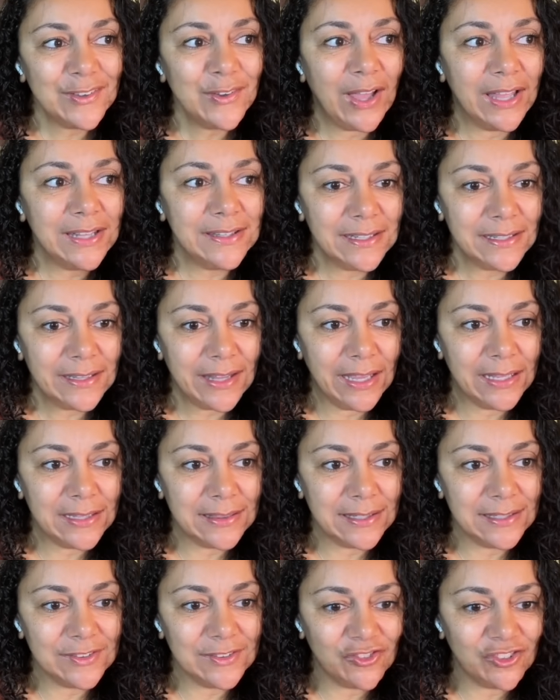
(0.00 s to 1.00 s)
I did like
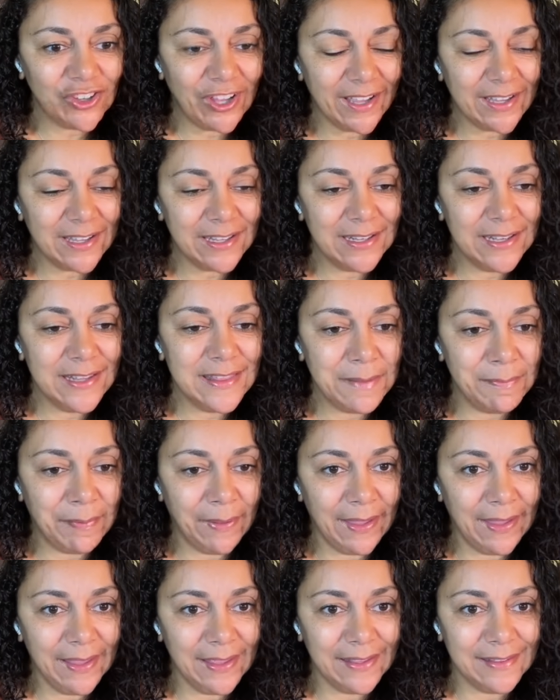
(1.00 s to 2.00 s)
the jacket and the
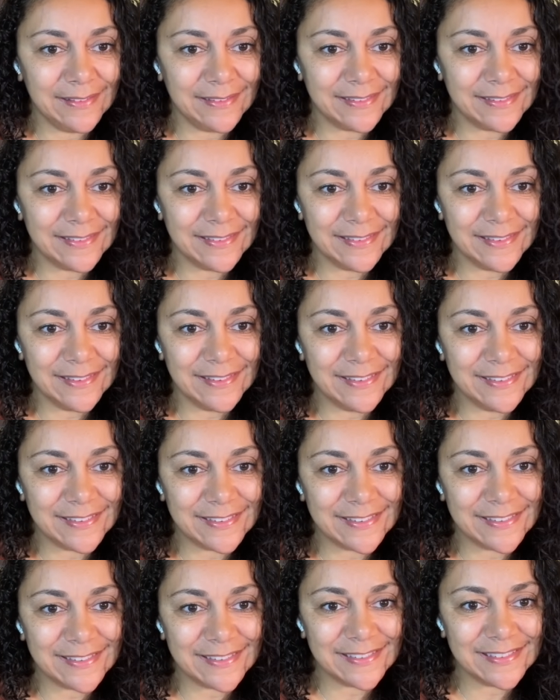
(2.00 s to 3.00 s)
pants.
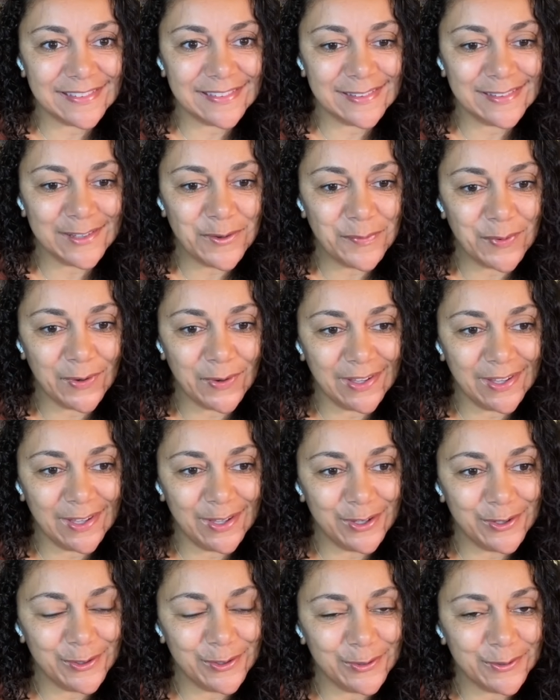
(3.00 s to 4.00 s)
Super
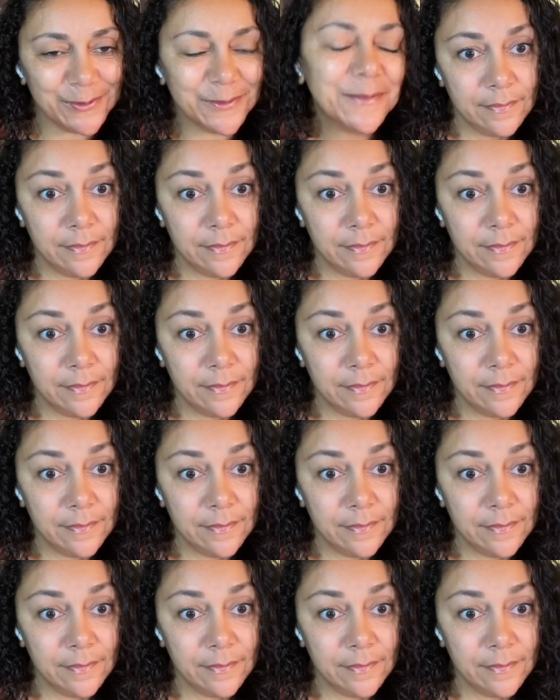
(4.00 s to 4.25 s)
cute.